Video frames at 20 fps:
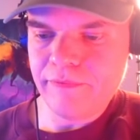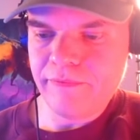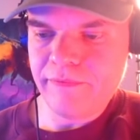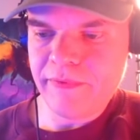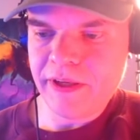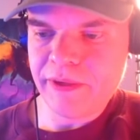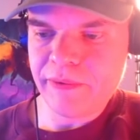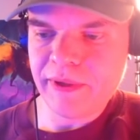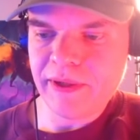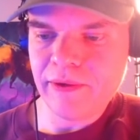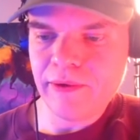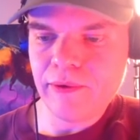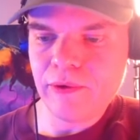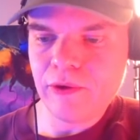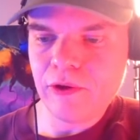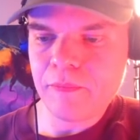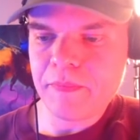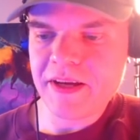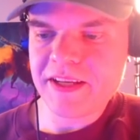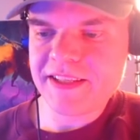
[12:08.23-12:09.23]
Very low
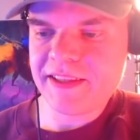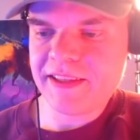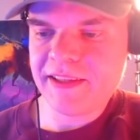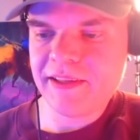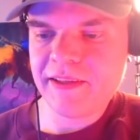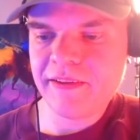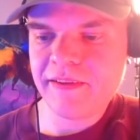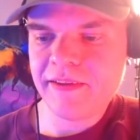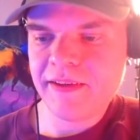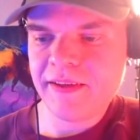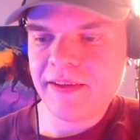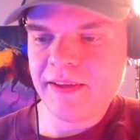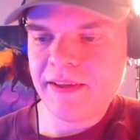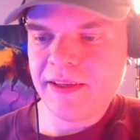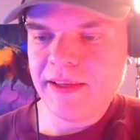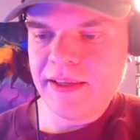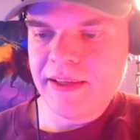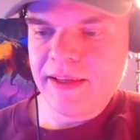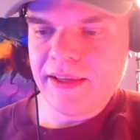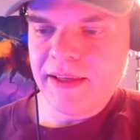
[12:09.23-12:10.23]
opacity
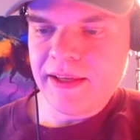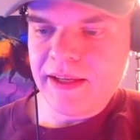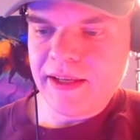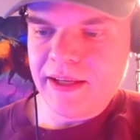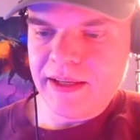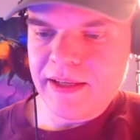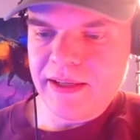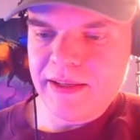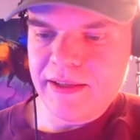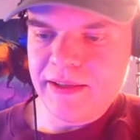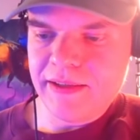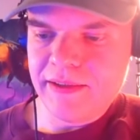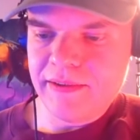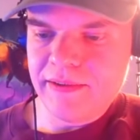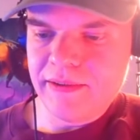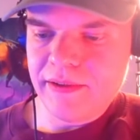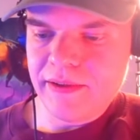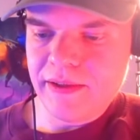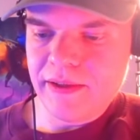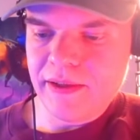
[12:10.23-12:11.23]
and
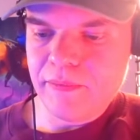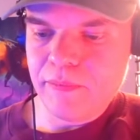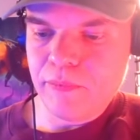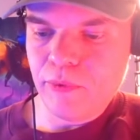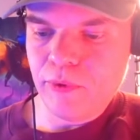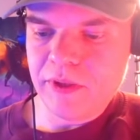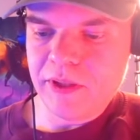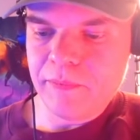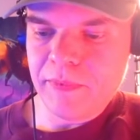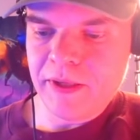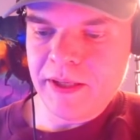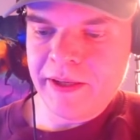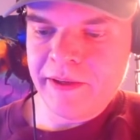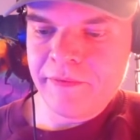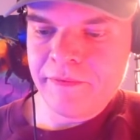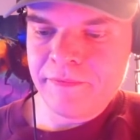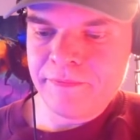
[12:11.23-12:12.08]
multiply.